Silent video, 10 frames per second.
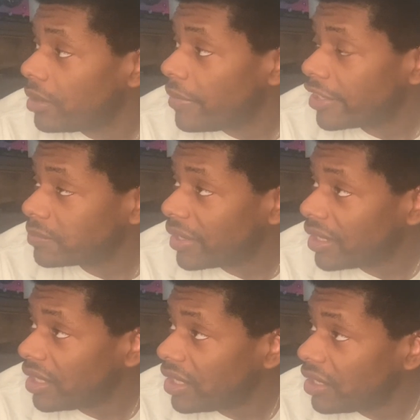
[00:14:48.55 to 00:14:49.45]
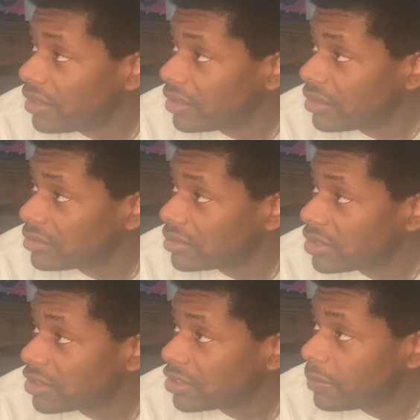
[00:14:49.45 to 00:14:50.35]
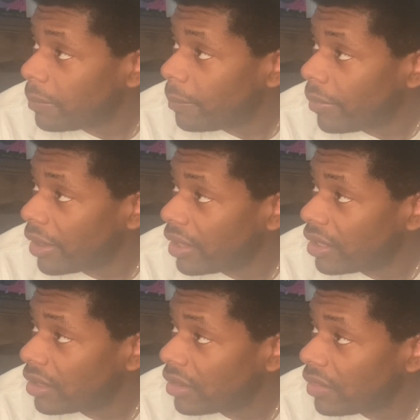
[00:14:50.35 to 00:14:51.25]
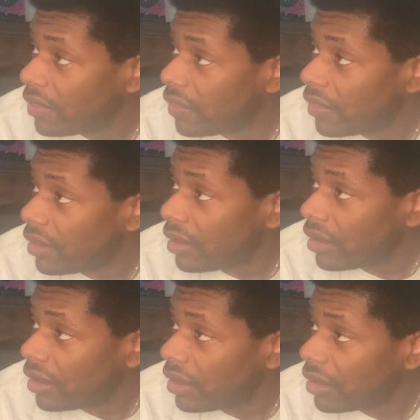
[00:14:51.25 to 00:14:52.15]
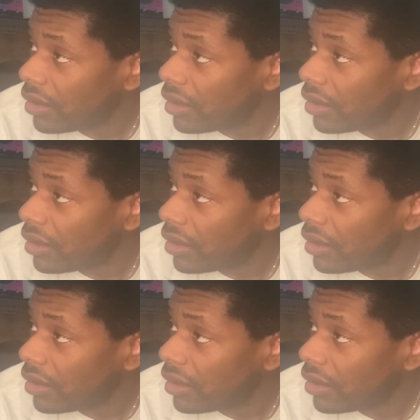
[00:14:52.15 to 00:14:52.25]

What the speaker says: because my ear, despite the